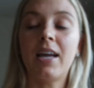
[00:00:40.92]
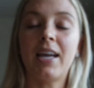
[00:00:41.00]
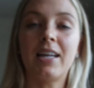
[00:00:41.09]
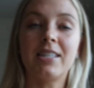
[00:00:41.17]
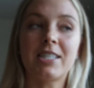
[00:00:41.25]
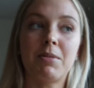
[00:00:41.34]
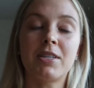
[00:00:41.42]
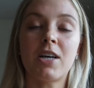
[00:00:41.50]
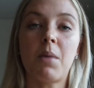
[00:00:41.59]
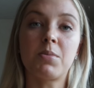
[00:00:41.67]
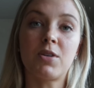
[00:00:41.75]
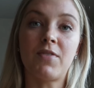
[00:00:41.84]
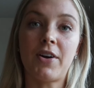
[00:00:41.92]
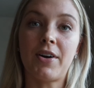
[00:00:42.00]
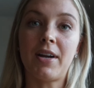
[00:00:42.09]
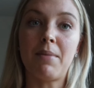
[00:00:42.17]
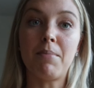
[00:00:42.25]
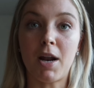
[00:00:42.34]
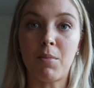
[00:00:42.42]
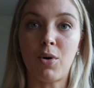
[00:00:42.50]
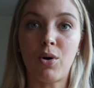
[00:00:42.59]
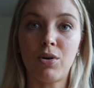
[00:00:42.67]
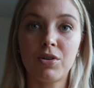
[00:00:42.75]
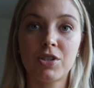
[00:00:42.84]
and some of the tops are very
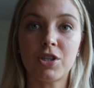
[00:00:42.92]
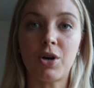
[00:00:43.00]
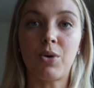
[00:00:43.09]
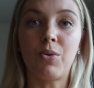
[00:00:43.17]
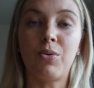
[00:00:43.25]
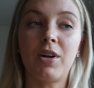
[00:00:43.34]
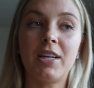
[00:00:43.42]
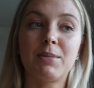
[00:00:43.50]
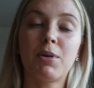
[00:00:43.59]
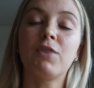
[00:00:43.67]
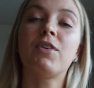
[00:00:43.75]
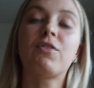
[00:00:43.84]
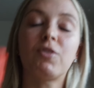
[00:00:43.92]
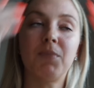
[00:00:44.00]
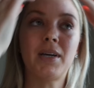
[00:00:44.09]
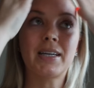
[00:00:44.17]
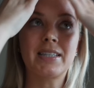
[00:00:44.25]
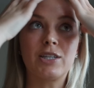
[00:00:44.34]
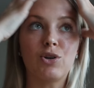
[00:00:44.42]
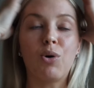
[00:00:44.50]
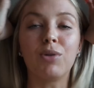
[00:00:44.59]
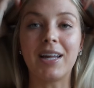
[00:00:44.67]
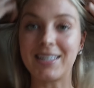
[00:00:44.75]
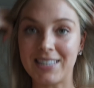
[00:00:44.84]
minimal, so it's perfect for me because I
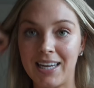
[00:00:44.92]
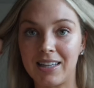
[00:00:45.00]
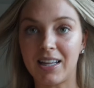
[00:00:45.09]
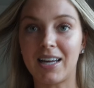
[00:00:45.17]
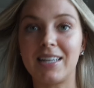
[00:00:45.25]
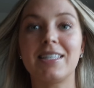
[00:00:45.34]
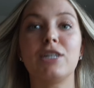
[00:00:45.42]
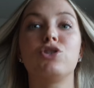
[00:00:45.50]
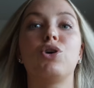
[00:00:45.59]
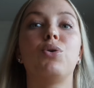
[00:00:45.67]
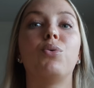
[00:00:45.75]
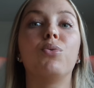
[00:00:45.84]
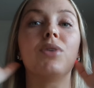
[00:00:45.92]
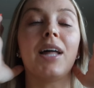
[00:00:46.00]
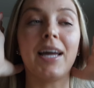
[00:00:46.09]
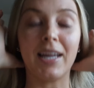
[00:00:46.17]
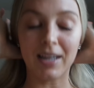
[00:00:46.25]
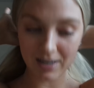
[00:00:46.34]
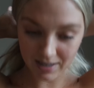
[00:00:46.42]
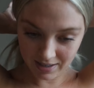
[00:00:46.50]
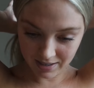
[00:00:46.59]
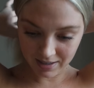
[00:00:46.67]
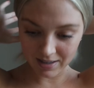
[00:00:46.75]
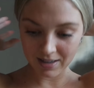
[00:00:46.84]
don't like tan lines. I don't like
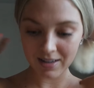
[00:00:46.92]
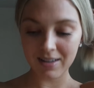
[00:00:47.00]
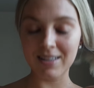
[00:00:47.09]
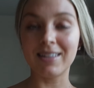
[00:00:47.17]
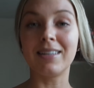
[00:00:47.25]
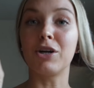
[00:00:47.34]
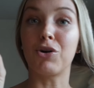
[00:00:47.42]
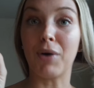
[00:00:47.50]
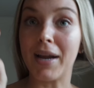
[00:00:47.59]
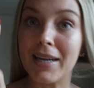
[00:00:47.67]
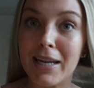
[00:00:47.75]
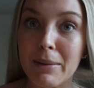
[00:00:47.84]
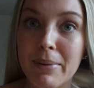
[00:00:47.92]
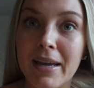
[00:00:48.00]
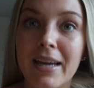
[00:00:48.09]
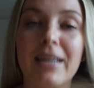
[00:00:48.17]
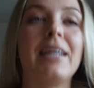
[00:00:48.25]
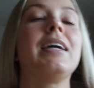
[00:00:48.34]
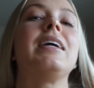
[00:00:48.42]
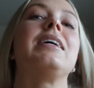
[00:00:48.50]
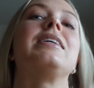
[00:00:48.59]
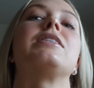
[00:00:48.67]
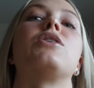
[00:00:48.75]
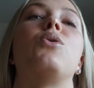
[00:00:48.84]
granny
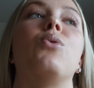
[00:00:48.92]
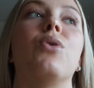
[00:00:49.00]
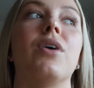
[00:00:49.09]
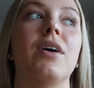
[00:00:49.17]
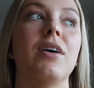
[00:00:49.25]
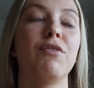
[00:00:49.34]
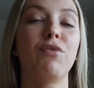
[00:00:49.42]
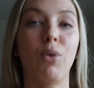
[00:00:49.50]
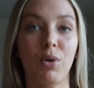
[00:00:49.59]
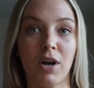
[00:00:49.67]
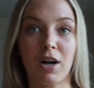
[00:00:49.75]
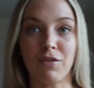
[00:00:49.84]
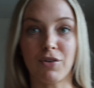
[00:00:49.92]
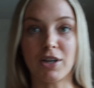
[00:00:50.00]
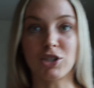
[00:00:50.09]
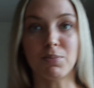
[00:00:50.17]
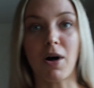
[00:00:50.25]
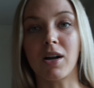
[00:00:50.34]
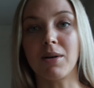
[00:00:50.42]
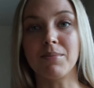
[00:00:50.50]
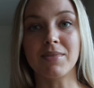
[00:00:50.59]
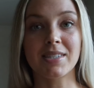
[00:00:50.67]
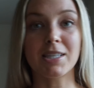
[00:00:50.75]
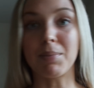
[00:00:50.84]
panties or full coverage
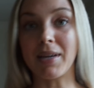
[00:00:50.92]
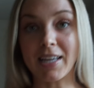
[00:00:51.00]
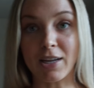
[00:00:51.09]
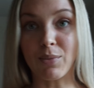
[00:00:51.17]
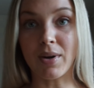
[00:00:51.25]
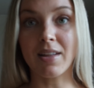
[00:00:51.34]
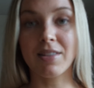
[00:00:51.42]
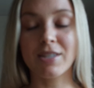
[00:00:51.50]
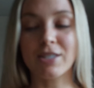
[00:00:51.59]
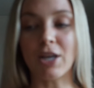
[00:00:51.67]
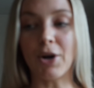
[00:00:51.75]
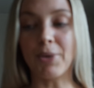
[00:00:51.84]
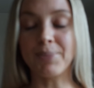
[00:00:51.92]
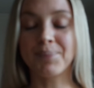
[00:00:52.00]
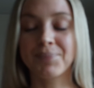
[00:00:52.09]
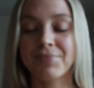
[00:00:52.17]
bottoms to begin with. So